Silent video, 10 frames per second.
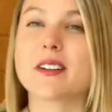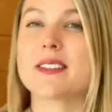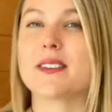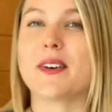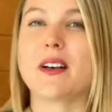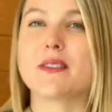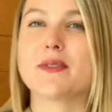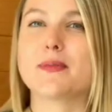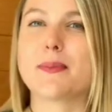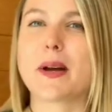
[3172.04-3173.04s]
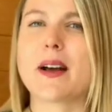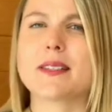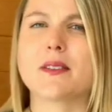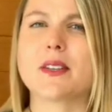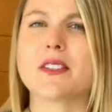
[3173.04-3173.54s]
artists evolve.
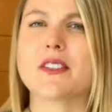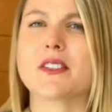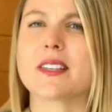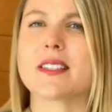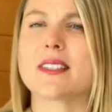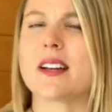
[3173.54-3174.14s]
Picasso didn't just get